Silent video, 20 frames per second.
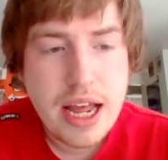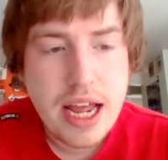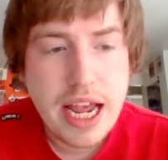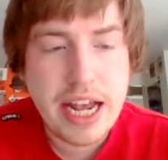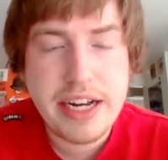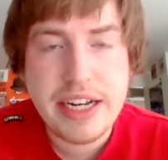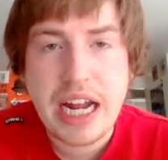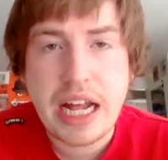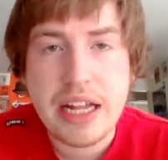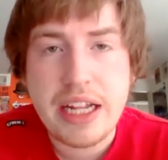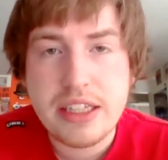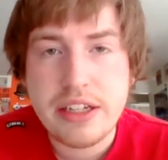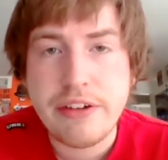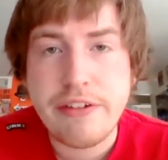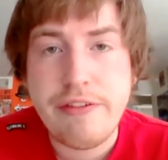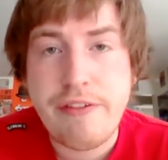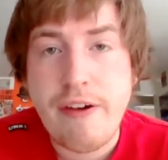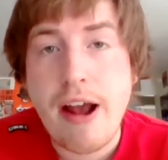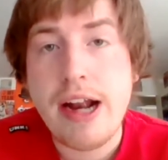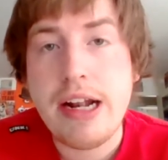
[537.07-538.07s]
And now that they're
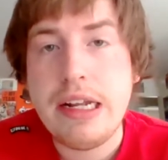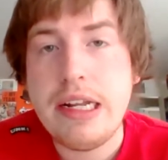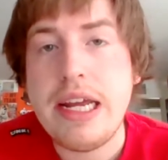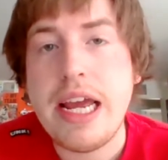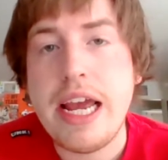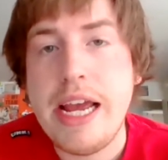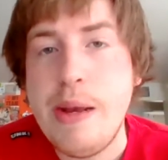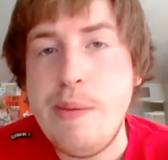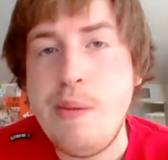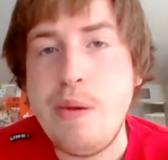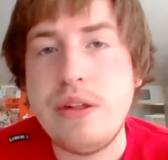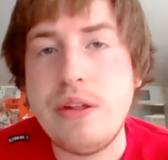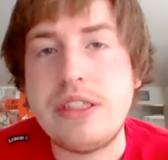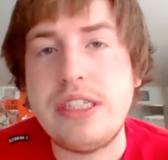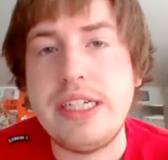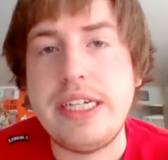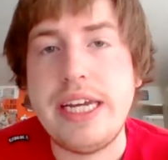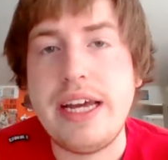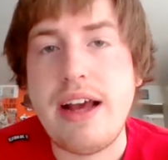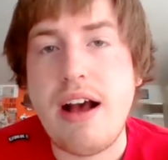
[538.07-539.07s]
finally able
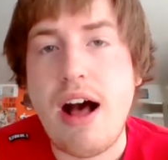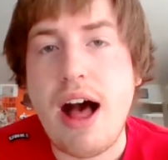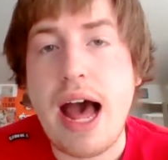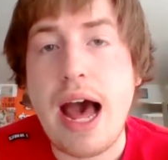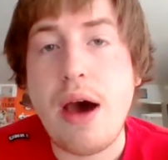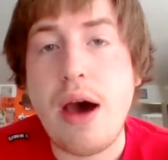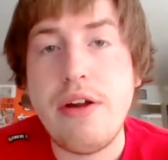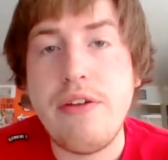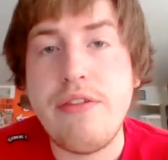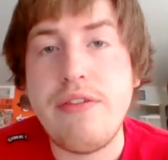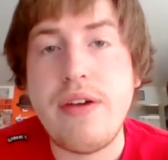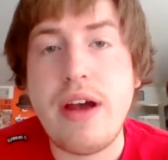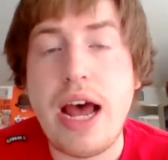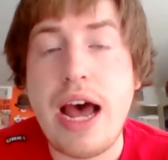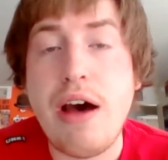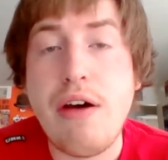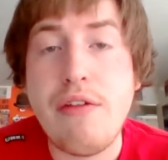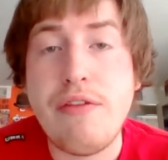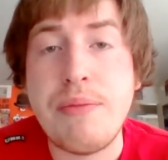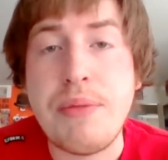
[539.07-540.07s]
to get
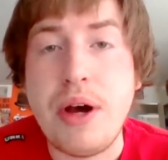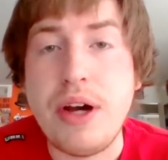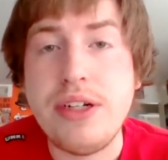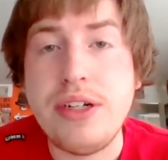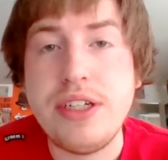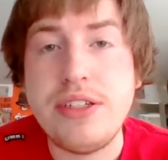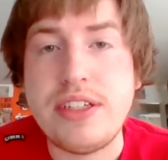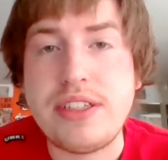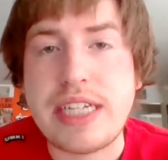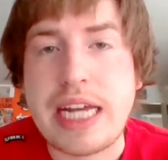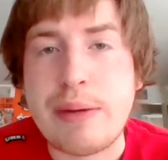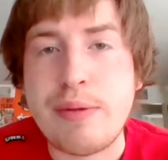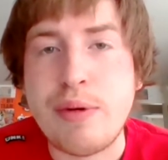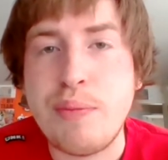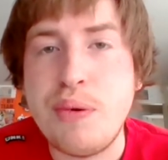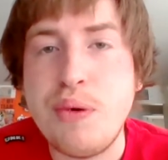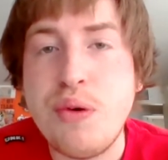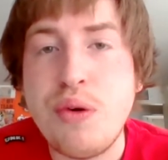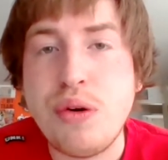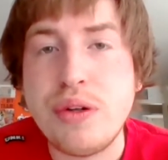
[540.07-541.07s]
out from under this Albert
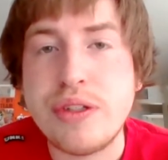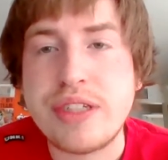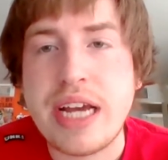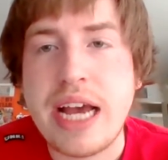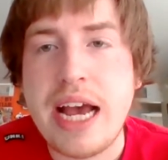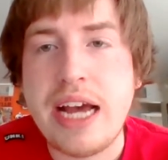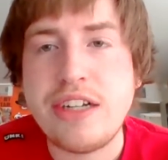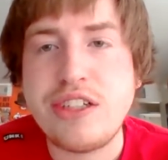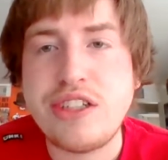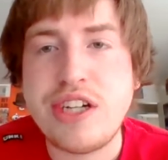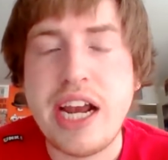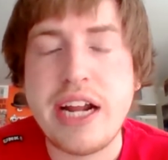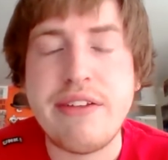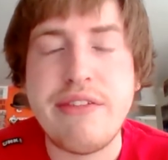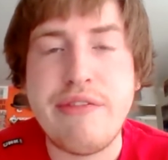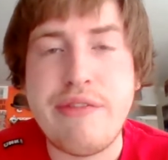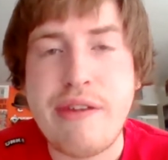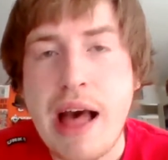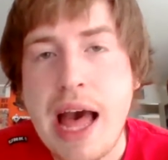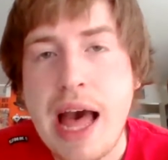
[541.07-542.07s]
Pujols contract,
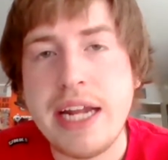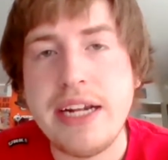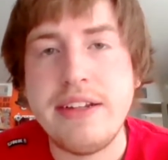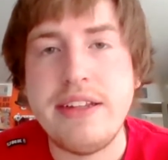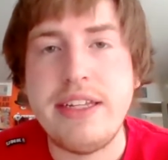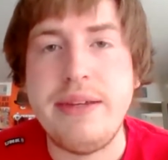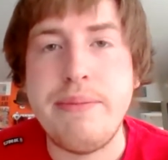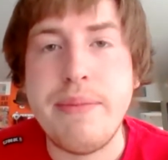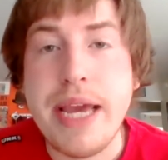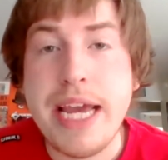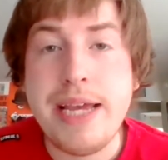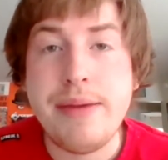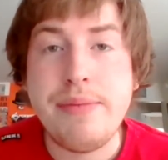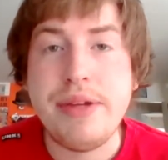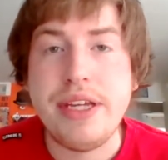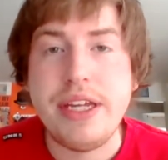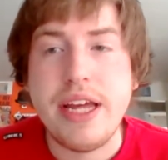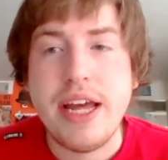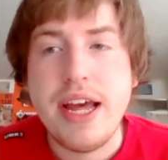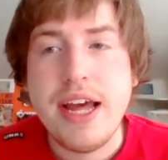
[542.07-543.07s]
finally,
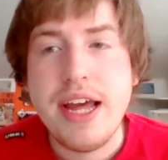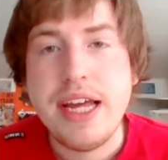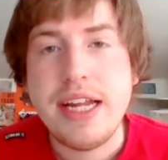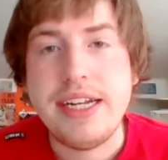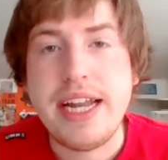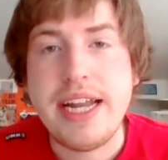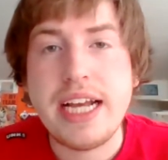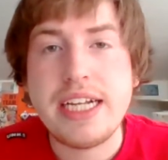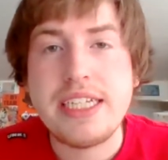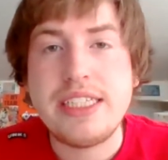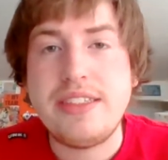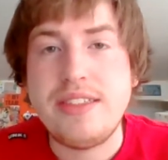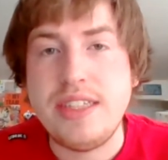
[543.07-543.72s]
maybe next